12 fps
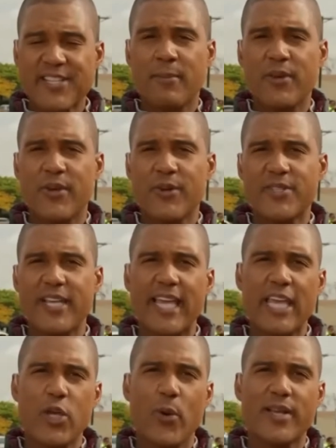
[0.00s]
the number they're
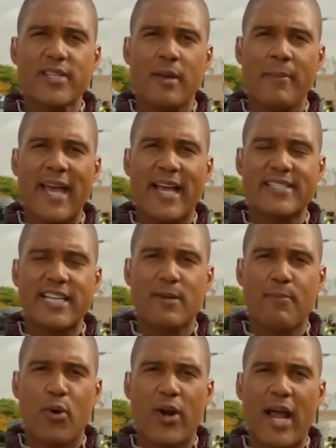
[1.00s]
seeking. U S M X,
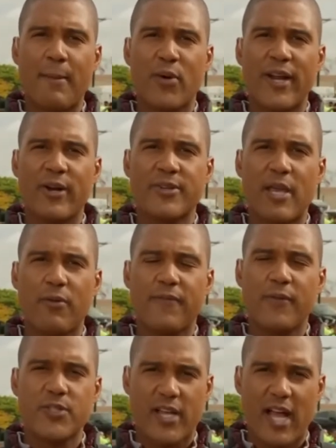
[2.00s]
that's the port operators, they
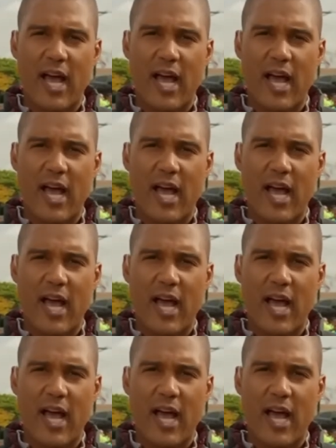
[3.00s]
refused to